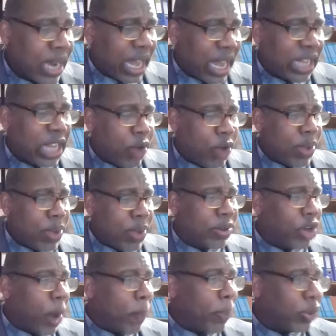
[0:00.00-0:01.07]
that we will
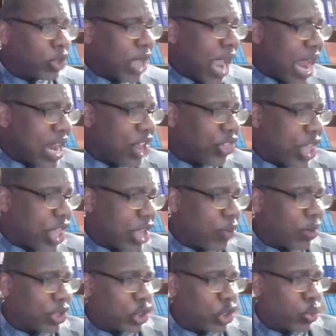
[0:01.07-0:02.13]
not put anything
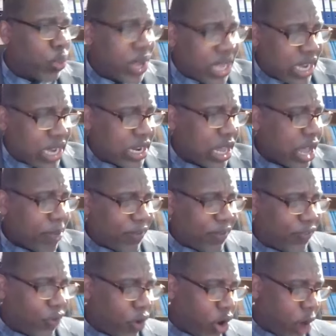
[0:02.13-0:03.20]
which is wicked
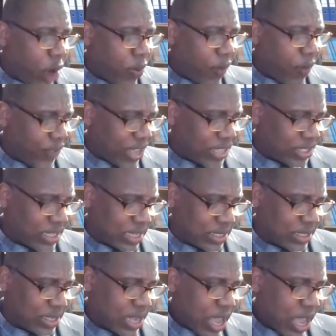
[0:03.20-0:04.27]
before our
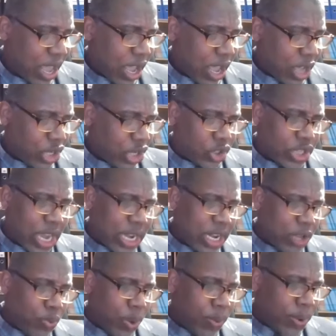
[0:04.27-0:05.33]
faces. You said,
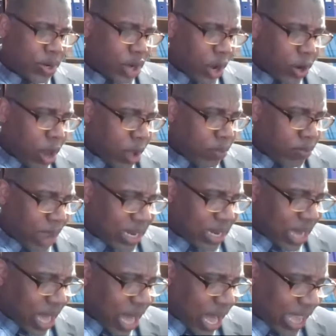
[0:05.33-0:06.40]
we will not,
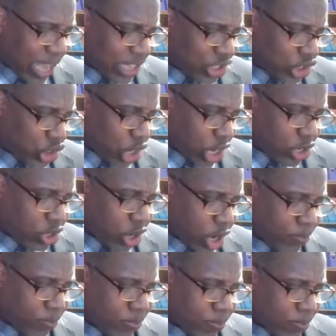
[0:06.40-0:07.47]
mine eyes shall
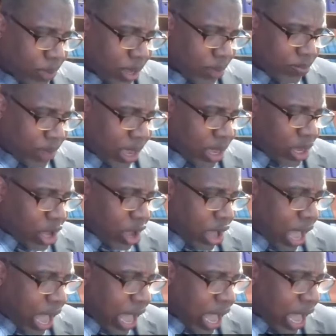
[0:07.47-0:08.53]
not,
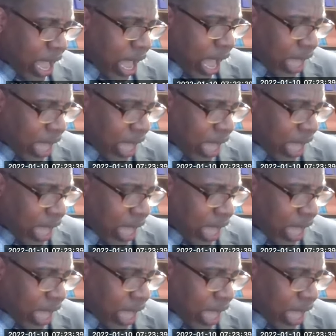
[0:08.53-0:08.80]
I